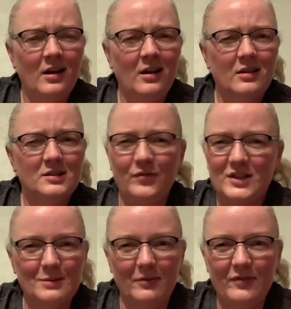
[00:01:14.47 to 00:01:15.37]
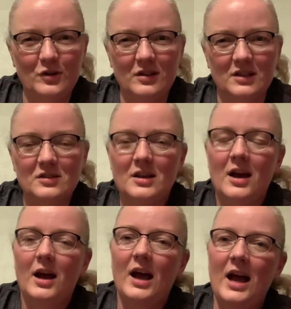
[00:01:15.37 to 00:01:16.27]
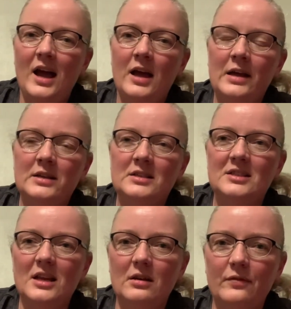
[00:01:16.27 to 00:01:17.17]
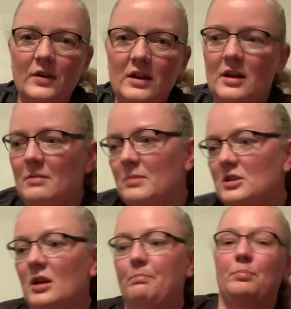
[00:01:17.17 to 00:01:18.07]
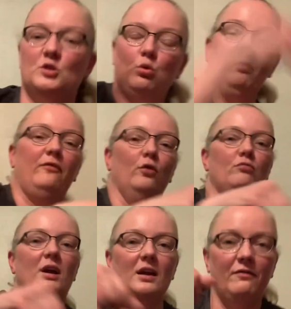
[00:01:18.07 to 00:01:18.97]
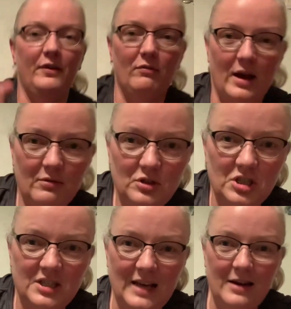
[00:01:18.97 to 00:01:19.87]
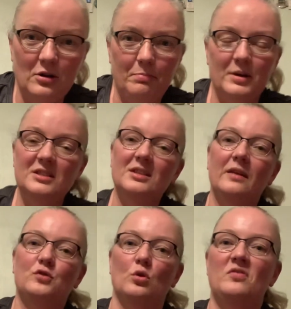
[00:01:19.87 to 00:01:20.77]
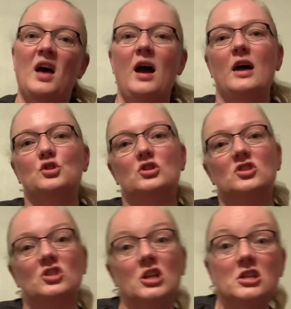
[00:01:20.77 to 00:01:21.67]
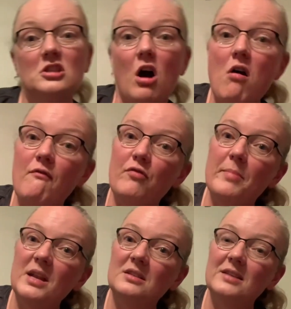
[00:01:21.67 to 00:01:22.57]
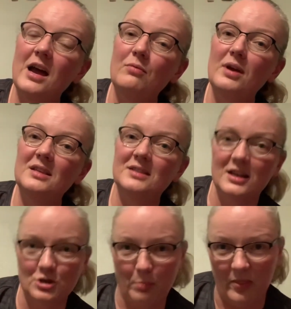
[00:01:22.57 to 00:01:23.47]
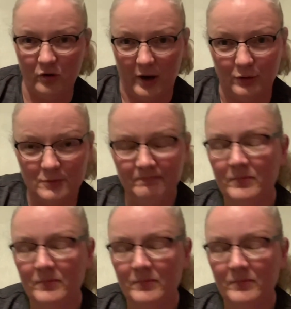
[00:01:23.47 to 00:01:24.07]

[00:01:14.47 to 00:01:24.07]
It's the first time I've ever done this. And instead of, um, I swung my foot ra feet round to stand up. And instead of doing that, I just slipped off the bed sideways and ended up on the ground.